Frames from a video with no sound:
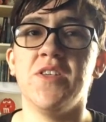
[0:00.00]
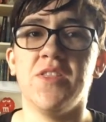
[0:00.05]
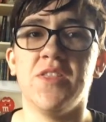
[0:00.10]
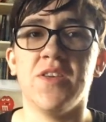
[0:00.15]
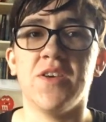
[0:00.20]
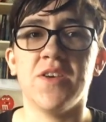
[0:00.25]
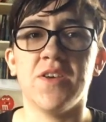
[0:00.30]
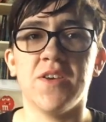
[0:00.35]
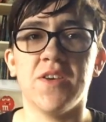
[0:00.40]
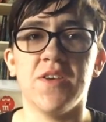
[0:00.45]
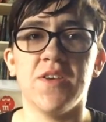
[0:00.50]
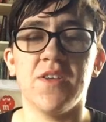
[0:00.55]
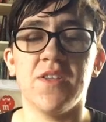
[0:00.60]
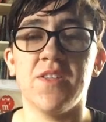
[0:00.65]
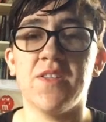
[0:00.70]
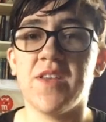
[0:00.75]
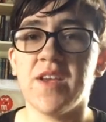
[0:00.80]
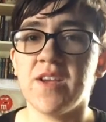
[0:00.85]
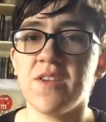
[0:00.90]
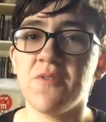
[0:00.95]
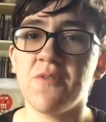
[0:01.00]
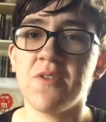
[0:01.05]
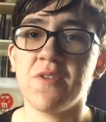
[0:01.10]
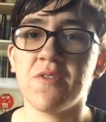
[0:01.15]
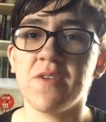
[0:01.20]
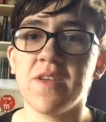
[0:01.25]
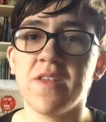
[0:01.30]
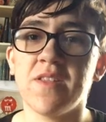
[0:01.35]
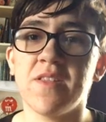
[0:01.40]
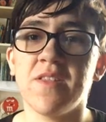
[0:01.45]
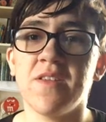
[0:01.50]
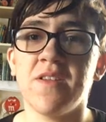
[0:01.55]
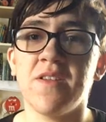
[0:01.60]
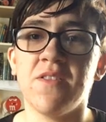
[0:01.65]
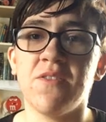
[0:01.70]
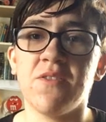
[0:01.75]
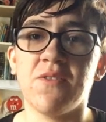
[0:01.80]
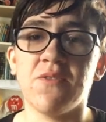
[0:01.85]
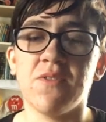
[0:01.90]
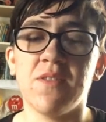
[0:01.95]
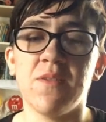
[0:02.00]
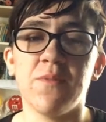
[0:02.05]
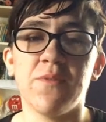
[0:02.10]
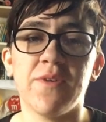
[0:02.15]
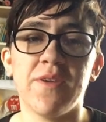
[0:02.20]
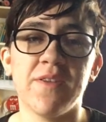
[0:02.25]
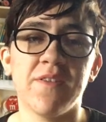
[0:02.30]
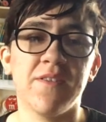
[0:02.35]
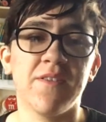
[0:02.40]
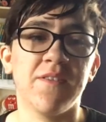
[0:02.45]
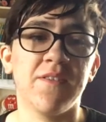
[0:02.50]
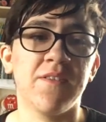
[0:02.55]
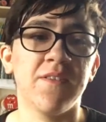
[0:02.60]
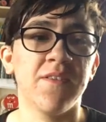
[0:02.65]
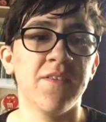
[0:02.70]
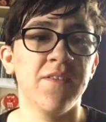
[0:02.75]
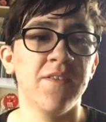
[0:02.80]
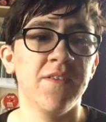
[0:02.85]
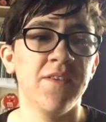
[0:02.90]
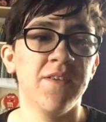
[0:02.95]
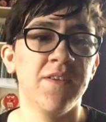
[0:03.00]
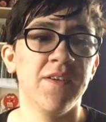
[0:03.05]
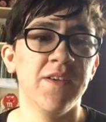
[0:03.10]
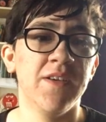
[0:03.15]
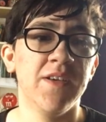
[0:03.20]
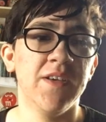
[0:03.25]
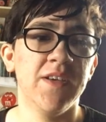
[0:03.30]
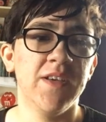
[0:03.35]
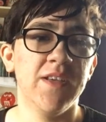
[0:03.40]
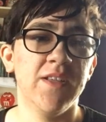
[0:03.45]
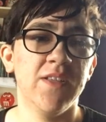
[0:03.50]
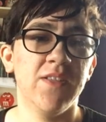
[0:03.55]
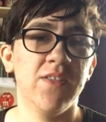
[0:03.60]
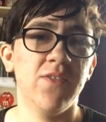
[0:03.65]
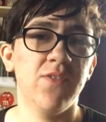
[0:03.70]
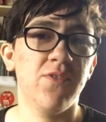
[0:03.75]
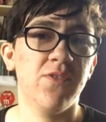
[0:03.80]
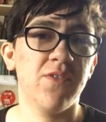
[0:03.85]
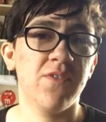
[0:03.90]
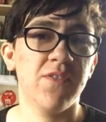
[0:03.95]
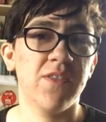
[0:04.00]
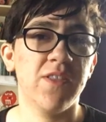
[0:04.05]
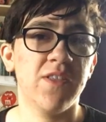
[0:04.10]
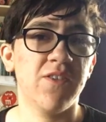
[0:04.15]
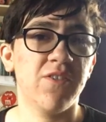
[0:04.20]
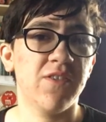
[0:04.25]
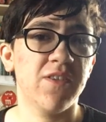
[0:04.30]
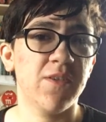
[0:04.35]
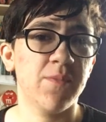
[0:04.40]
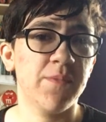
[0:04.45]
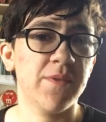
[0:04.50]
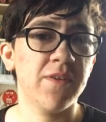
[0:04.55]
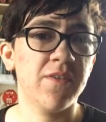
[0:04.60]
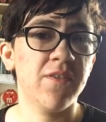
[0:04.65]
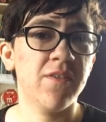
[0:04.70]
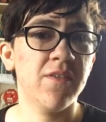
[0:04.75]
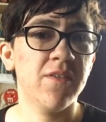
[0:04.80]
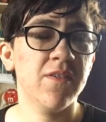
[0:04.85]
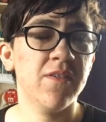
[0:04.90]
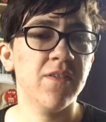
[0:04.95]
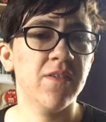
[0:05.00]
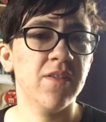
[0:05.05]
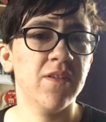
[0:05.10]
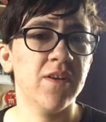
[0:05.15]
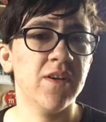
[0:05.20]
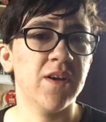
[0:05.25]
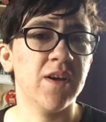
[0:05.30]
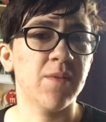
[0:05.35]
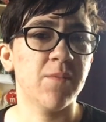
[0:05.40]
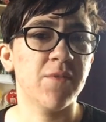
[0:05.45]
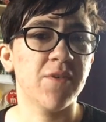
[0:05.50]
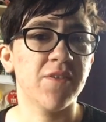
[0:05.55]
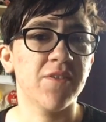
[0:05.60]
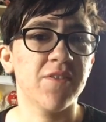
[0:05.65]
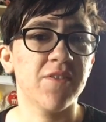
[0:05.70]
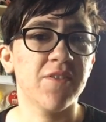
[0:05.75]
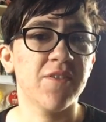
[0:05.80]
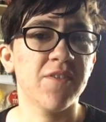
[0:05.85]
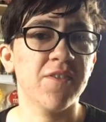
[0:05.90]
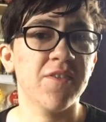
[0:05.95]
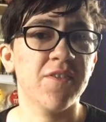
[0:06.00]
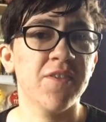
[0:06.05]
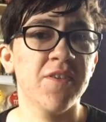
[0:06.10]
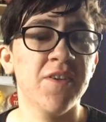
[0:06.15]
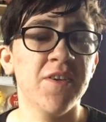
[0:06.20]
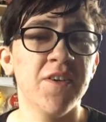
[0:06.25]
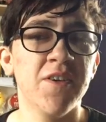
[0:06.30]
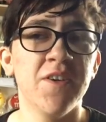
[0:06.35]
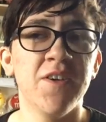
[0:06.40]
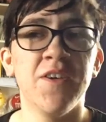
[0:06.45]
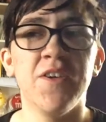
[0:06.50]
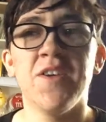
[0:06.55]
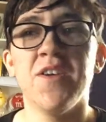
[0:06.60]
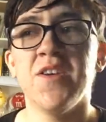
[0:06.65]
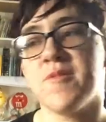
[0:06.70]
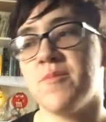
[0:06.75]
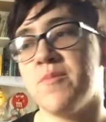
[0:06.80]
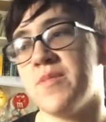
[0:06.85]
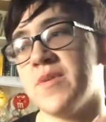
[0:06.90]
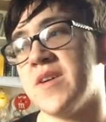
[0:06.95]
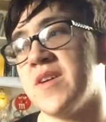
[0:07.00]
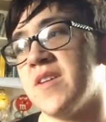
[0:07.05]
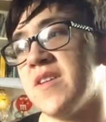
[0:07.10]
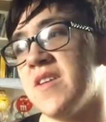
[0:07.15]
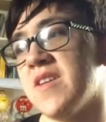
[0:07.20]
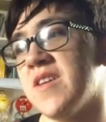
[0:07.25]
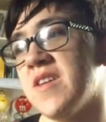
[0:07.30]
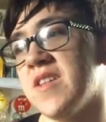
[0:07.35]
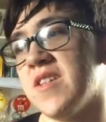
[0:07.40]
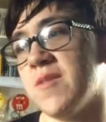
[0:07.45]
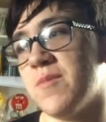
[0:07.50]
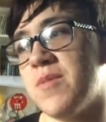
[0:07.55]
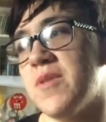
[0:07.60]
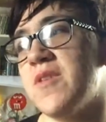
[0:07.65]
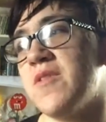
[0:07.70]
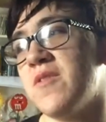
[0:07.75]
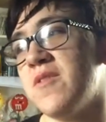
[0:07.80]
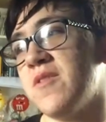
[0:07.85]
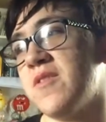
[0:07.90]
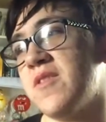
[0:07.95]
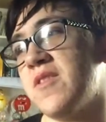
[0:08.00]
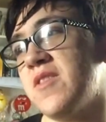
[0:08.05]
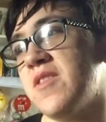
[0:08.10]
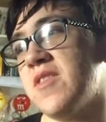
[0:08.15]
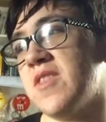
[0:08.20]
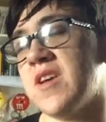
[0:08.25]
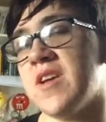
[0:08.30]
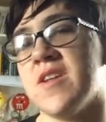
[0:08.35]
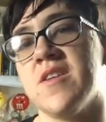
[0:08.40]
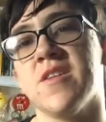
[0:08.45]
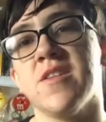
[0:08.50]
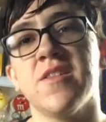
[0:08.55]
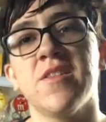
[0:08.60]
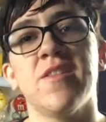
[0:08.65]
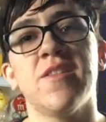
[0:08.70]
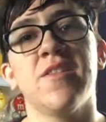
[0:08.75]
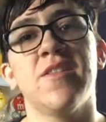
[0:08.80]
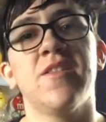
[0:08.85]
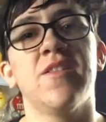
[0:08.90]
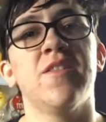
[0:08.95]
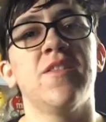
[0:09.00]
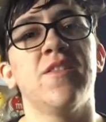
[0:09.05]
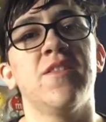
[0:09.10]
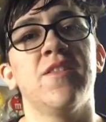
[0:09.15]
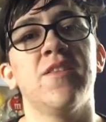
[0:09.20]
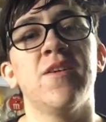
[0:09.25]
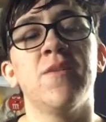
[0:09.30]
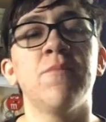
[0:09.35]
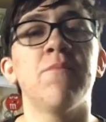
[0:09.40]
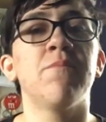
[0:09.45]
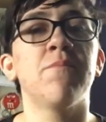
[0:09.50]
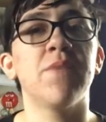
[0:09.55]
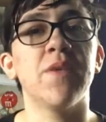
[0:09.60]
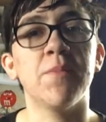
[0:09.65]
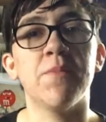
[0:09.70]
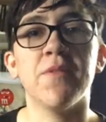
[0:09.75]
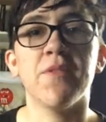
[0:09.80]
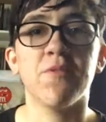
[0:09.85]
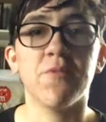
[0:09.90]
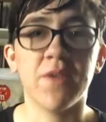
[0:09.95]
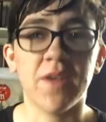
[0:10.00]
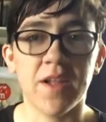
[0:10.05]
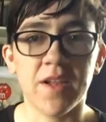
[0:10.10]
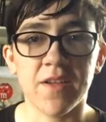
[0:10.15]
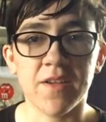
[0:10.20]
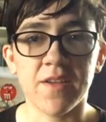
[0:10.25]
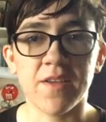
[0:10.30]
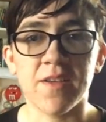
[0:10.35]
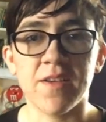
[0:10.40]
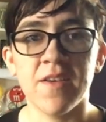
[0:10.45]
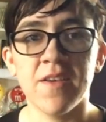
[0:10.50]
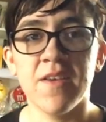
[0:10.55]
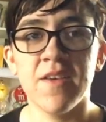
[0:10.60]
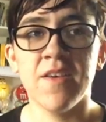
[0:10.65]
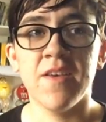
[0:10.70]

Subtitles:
the second Will Grayson, known with depression, sort of stereotypical. I'm not sure, but I suppose that is some people's reality.